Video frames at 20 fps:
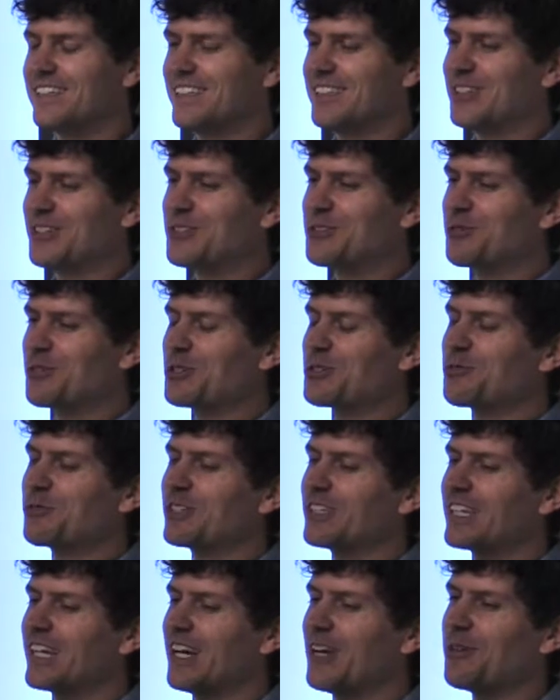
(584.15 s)
Those words
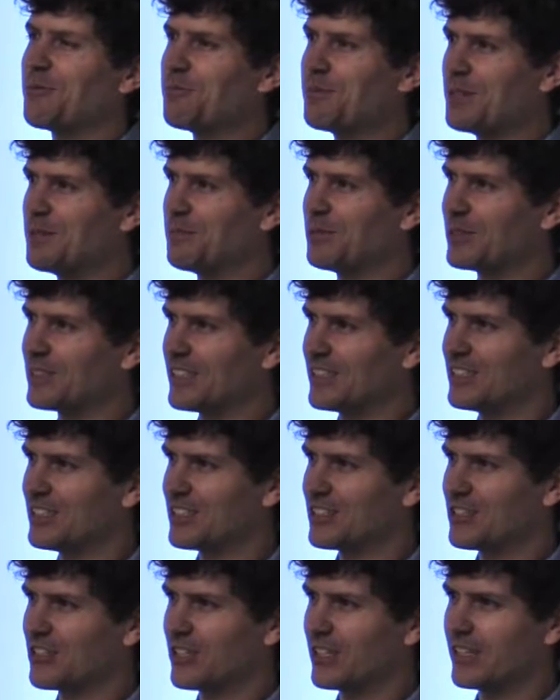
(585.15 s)
really help people to
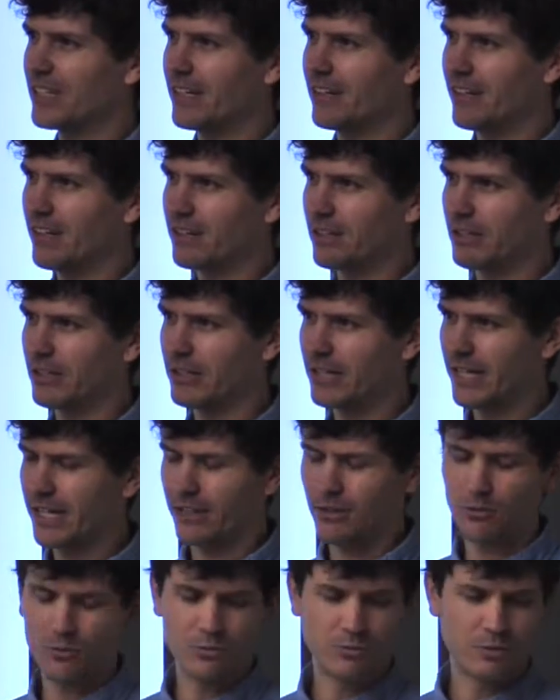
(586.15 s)
just chill out and learn
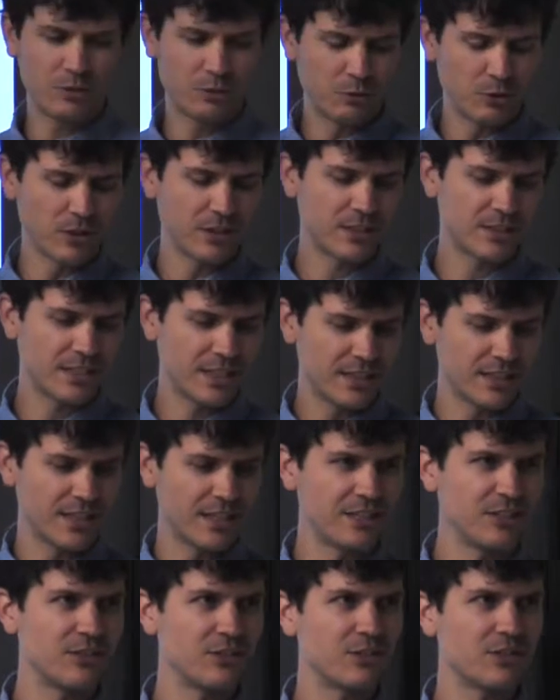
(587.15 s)
how it works and
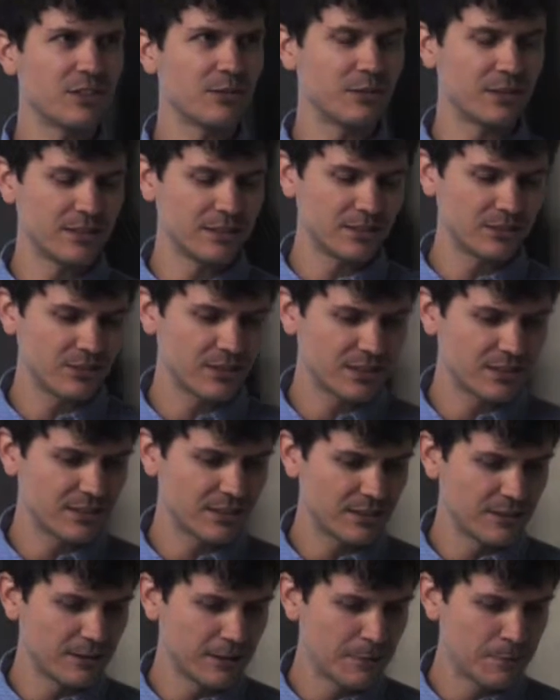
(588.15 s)
then do something serious
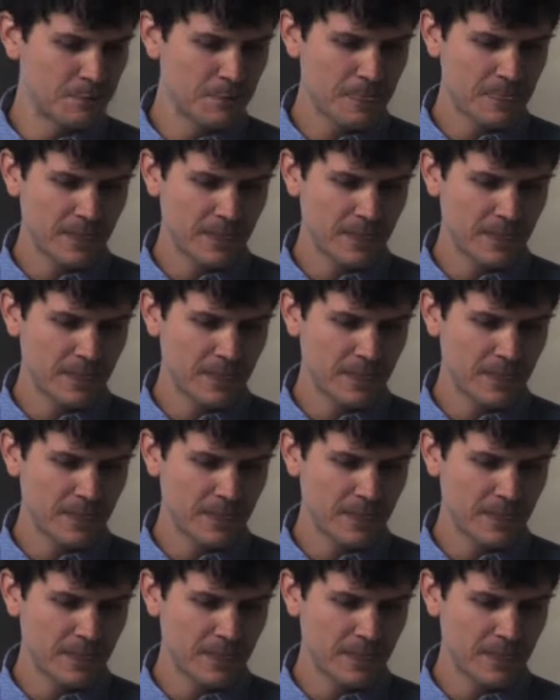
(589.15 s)
later.